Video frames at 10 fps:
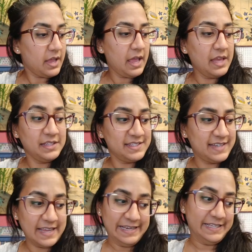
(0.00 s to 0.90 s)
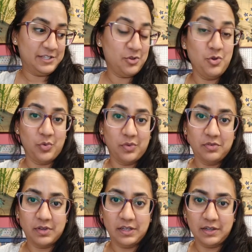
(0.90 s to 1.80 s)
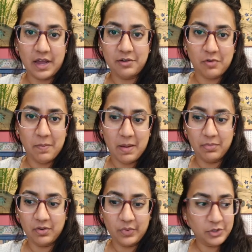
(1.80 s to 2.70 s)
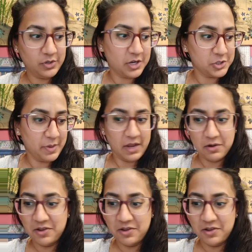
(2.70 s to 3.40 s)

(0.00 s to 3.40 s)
And it's dated, so you can kind of remember when you got your pen.